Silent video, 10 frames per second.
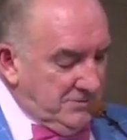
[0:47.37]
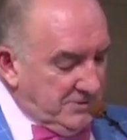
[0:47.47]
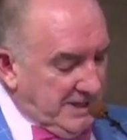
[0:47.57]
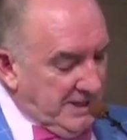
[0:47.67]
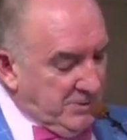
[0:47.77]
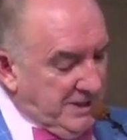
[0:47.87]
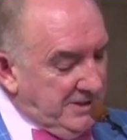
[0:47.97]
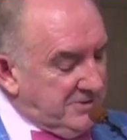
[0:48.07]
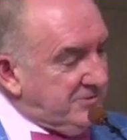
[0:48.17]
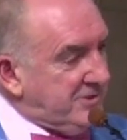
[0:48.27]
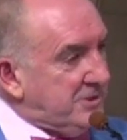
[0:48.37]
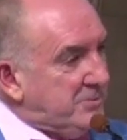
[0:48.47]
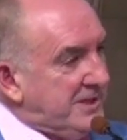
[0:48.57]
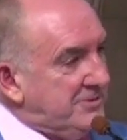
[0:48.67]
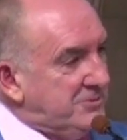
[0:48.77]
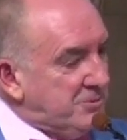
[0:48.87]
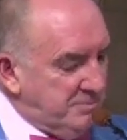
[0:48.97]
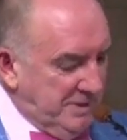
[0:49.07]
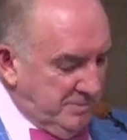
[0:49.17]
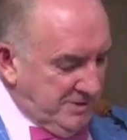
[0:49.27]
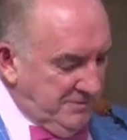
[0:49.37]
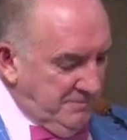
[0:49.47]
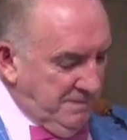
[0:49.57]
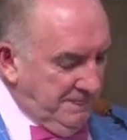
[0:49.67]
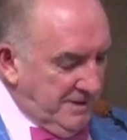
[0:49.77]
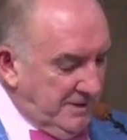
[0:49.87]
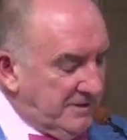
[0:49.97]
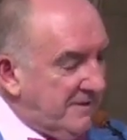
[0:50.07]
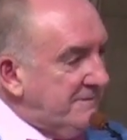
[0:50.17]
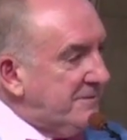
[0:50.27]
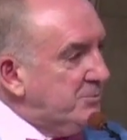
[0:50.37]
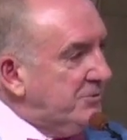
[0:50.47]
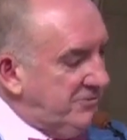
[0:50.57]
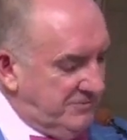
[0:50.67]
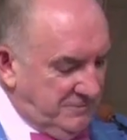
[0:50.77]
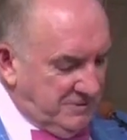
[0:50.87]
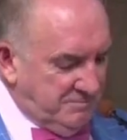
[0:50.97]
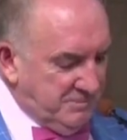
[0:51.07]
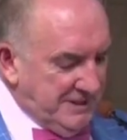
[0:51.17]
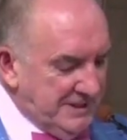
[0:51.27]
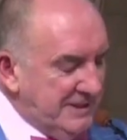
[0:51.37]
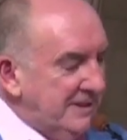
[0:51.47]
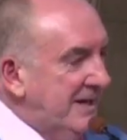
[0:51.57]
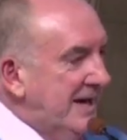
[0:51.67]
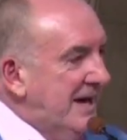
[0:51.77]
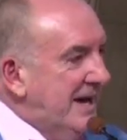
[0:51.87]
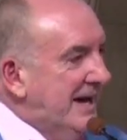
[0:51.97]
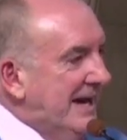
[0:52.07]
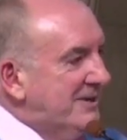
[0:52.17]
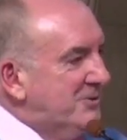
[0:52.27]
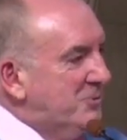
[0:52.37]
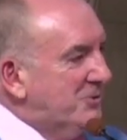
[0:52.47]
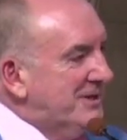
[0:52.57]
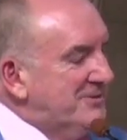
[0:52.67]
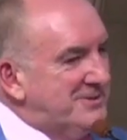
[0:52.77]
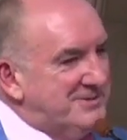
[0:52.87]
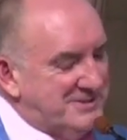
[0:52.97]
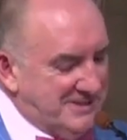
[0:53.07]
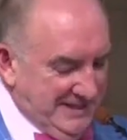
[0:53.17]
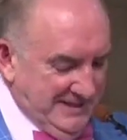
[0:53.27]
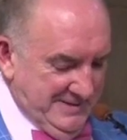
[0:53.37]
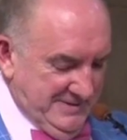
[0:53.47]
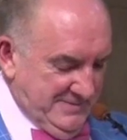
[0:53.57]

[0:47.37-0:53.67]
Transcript: Today we're here to celebrate and remember a life that was full of meaning and authenticity,